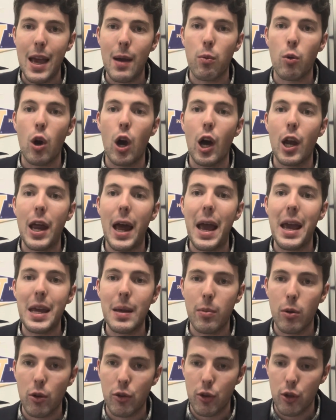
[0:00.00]
Were
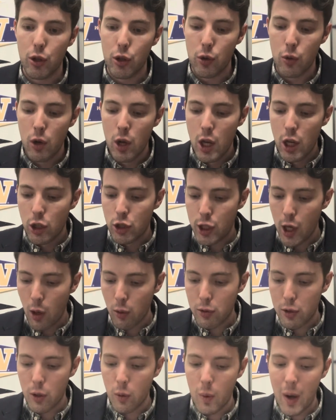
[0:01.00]
unable to.
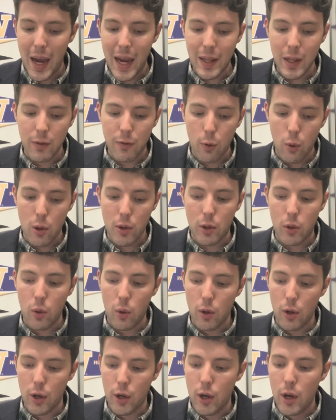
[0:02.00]
Choked it away in the fourth
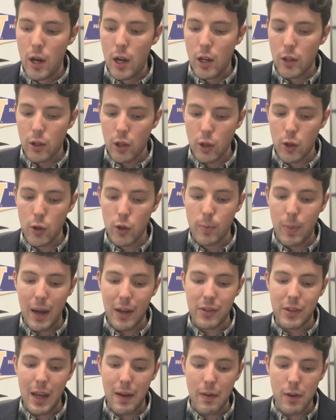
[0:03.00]
quarter to lose by
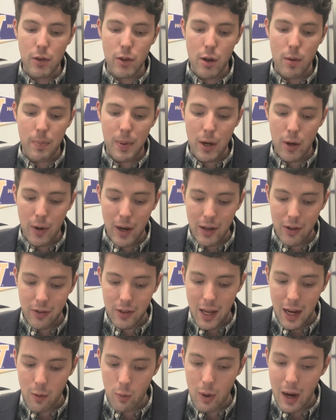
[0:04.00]
7 to their bitter
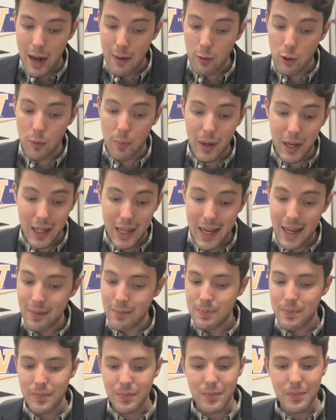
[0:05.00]
in-state rivals. But again,
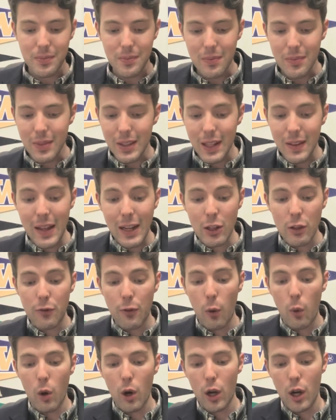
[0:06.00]
that's
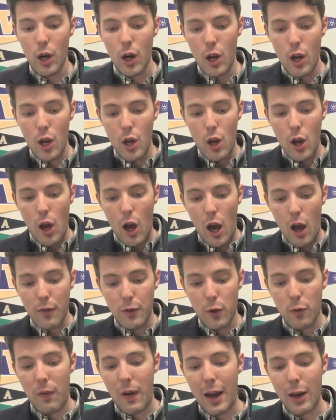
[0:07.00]
4 of
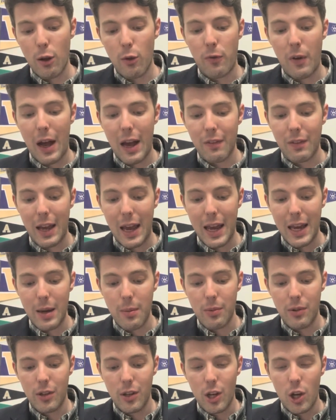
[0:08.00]
your final 5
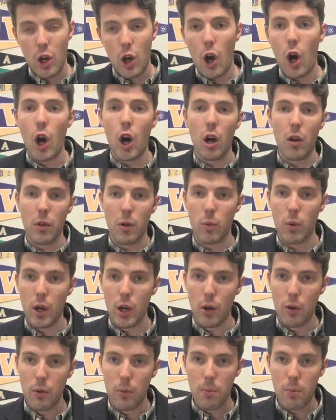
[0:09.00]
games on the road.